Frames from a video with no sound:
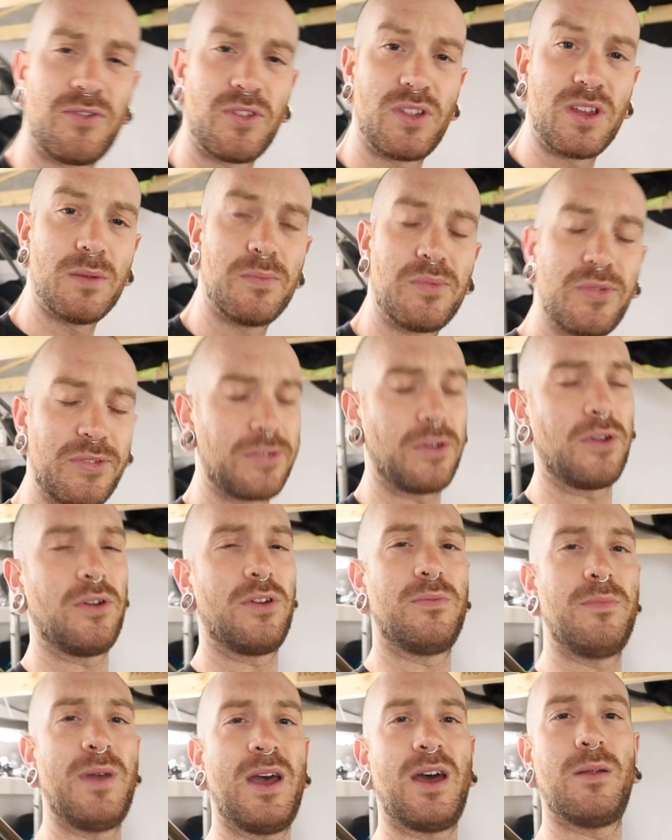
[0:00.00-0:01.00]
for the
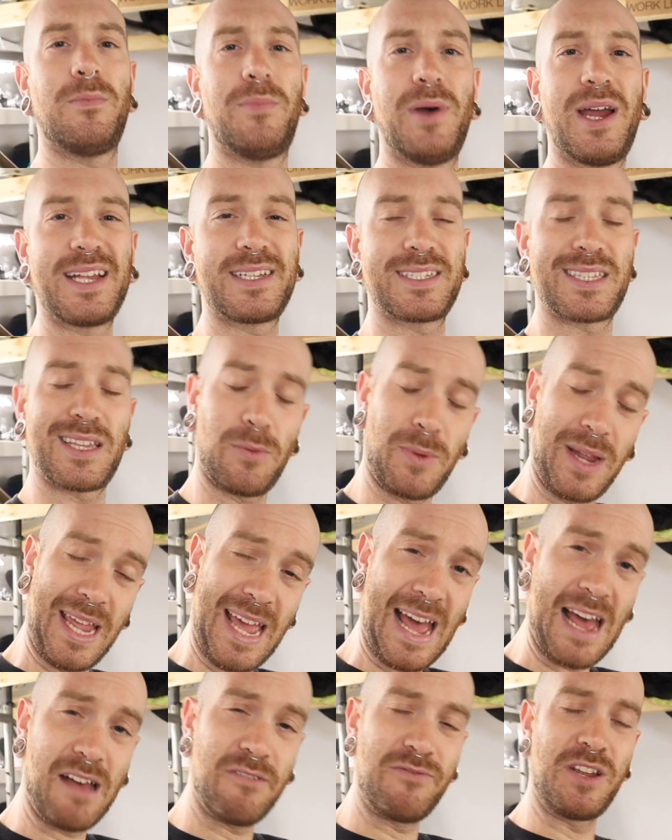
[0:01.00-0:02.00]
absurd amount of bikes that we
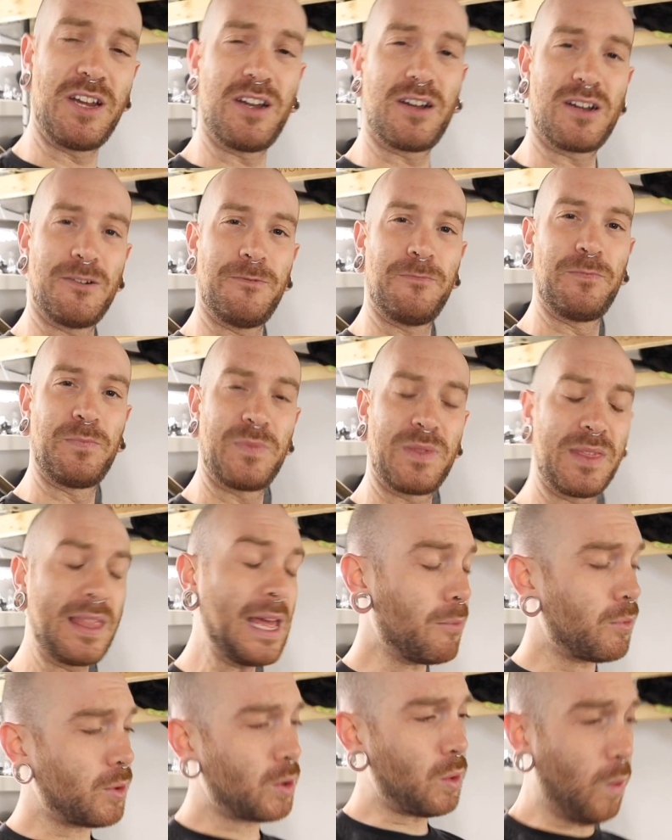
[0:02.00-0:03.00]
have here
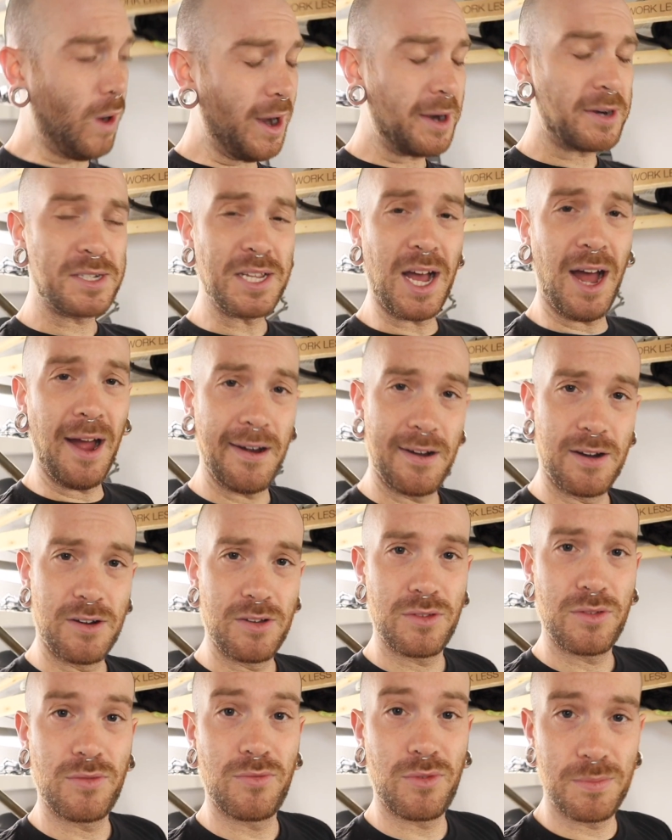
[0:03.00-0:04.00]
that require
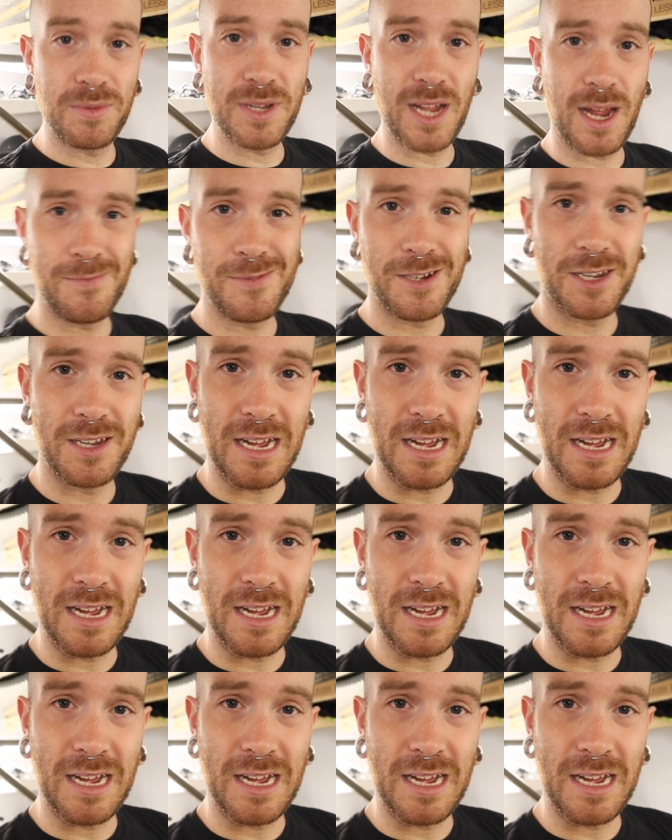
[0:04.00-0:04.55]
tires from time to